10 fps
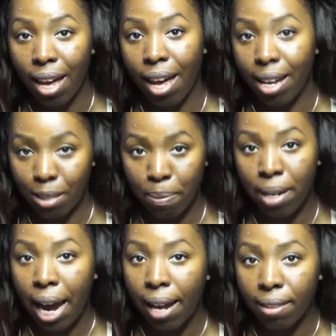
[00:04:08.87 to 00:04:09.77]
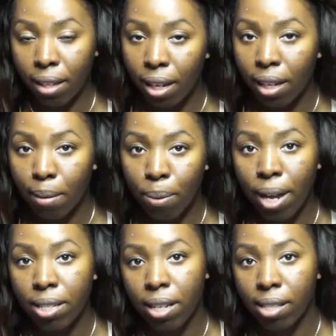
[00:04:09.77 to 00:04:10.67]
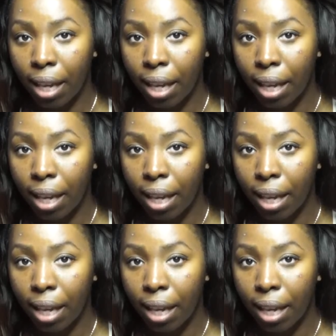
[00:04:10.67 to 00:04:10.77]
expedite the healing process,